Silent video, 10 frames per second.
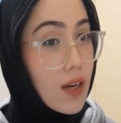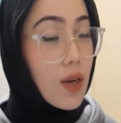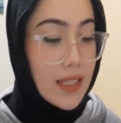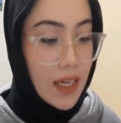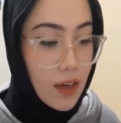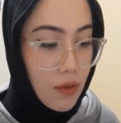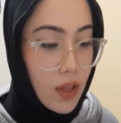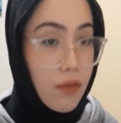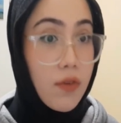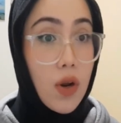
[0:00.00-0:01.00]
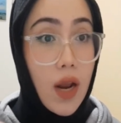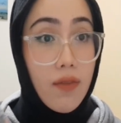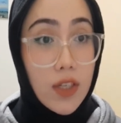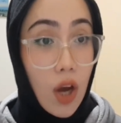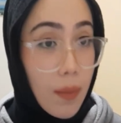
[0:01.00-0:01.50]
Second of all, if you don't have
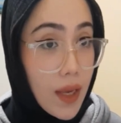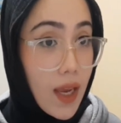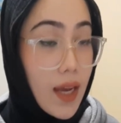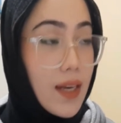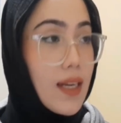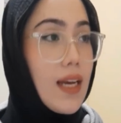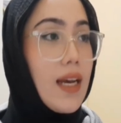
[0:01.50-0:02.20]
a topic yet,